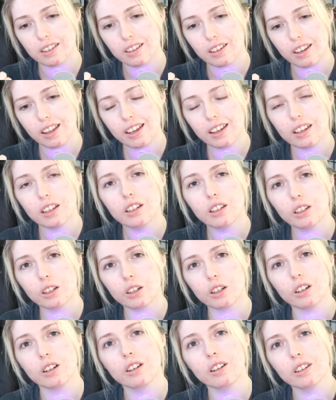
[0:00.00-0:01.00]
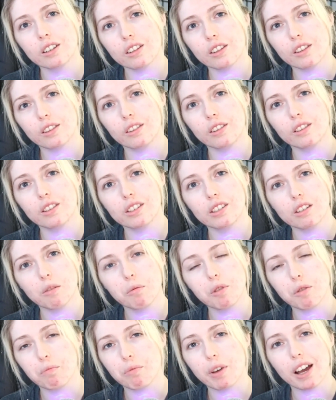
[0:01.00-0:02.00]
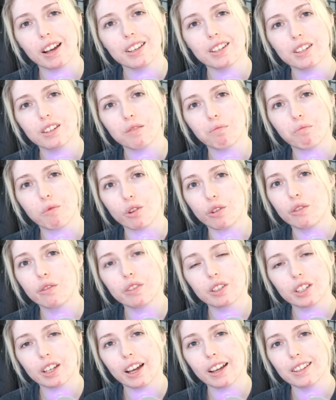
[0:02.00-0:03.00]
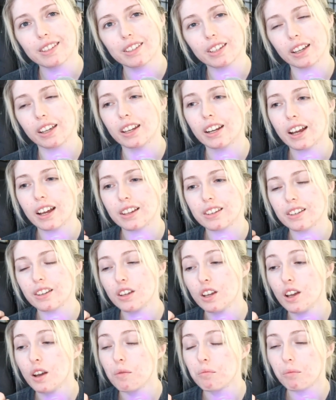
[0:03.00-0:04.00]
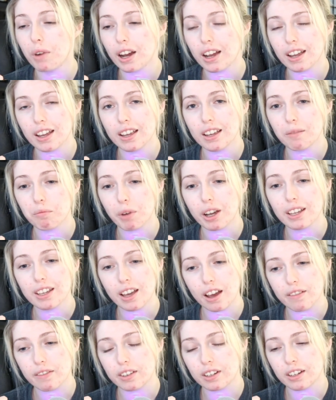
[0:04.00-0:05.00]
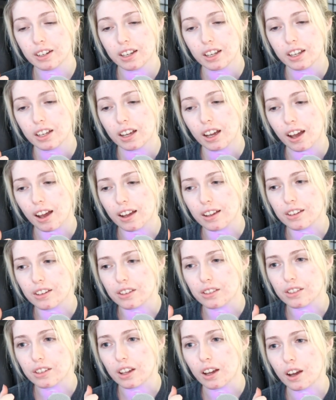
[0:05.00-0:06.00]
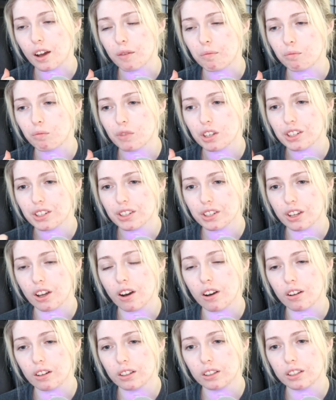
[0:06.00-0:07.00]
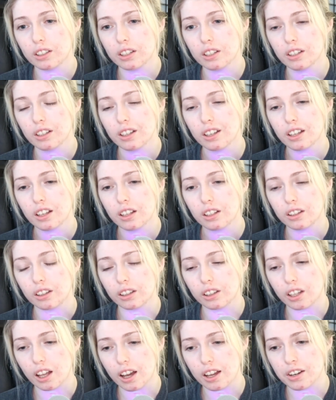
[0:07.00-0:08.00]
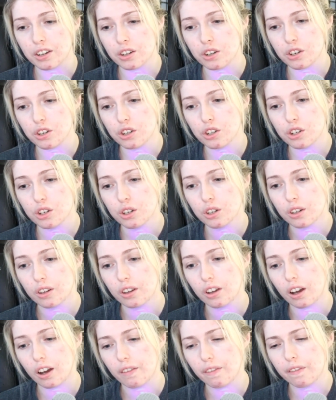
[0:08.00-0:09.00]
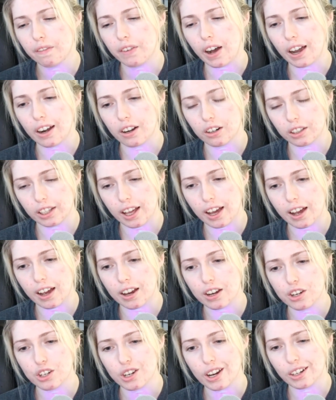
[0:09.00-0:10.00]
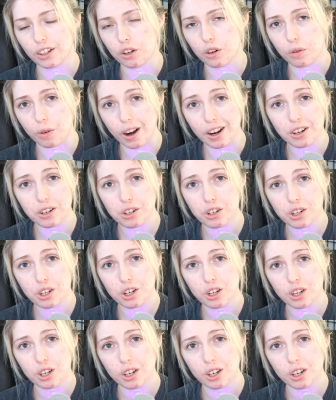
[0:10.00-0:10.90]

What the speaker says: it can learn some of the best move sets. Like, it has, my Kevin has Scald, Lunge, Fire Lash, and Crunch.